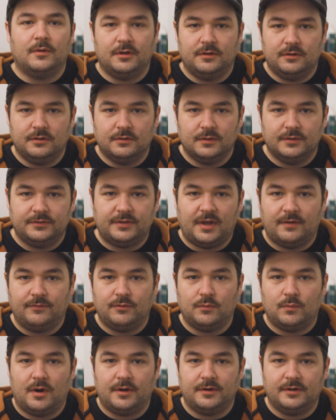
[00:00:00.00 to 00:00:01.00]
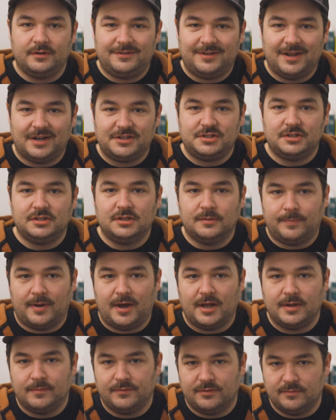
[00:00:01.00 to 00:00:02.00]
want to do is have the water touching the
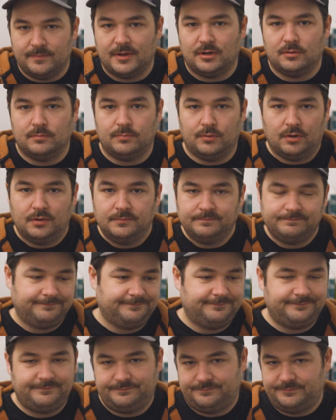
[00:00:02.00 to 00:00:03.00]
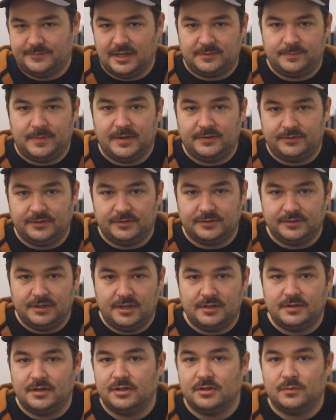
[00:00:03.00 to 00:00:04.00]
bottom of the metal bowl. That's
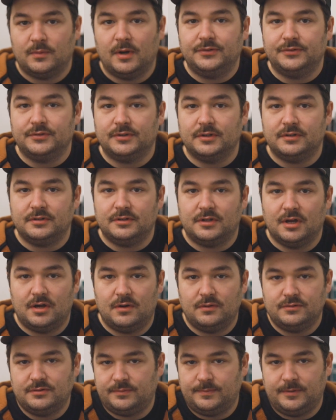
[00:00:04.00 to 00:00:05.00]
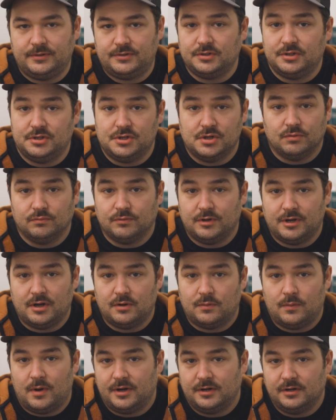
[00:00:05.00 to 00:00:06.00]
basically it, otherwise you're good to go, and just make sure you don't run
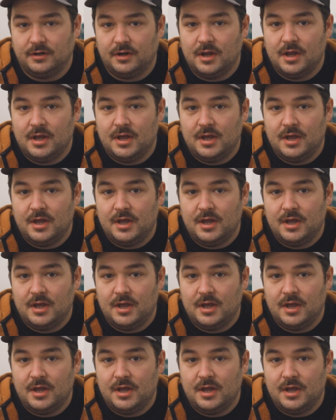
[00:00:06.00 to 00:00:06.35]
out of water